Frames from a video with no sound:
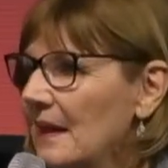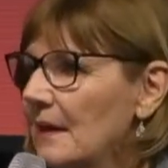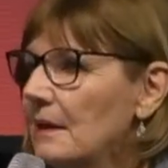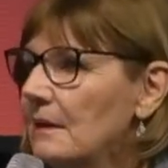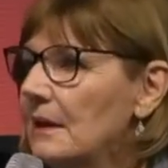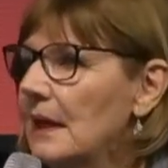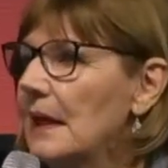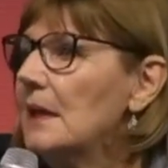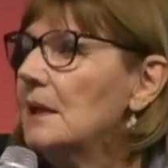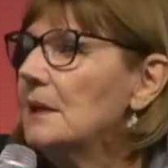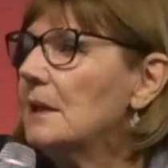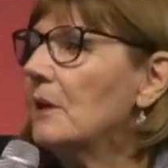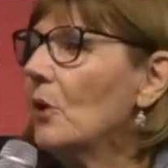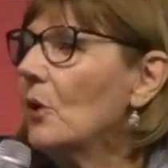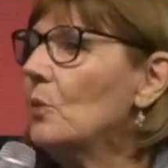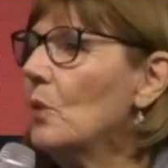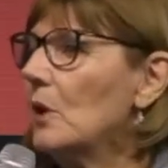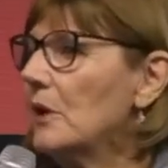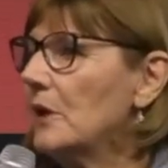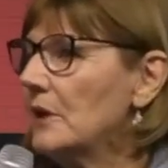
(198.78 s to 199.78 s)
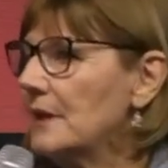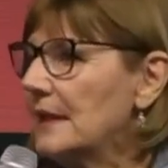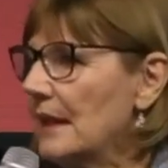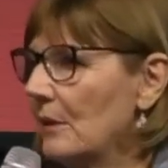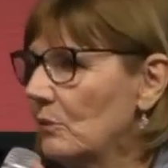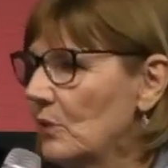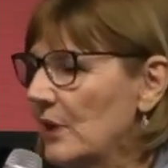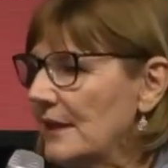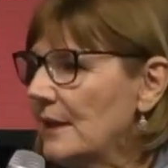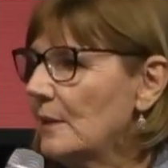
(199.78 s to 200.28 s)
these are the words
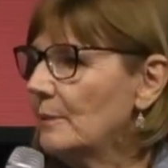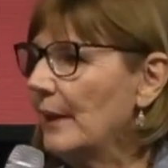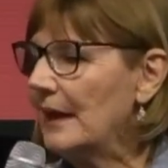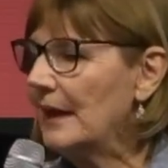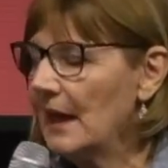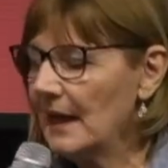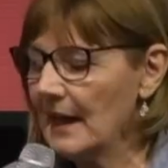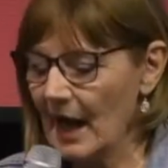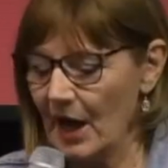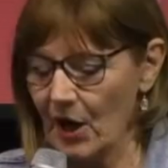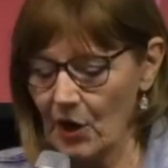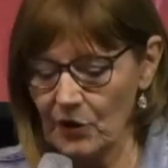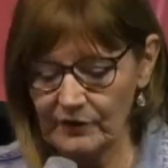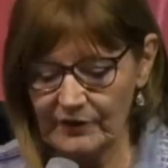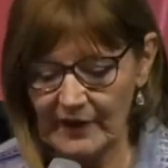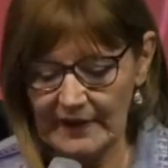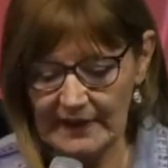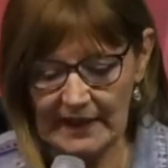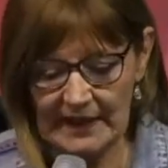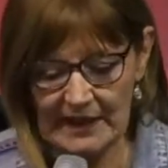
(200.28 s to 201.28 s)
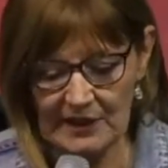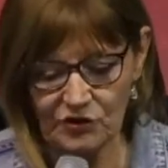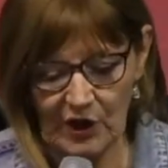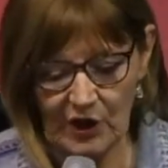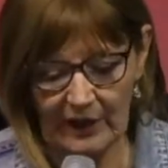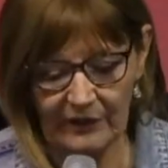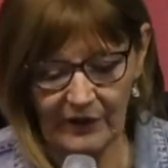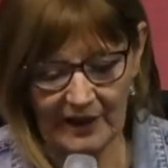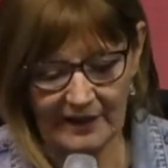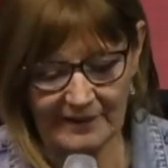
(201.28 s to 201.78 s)
that we're speaking over each
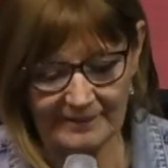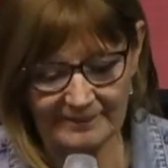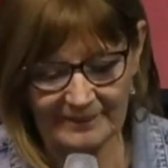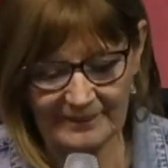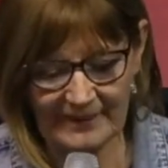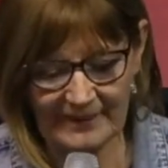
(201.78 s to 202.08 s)
other.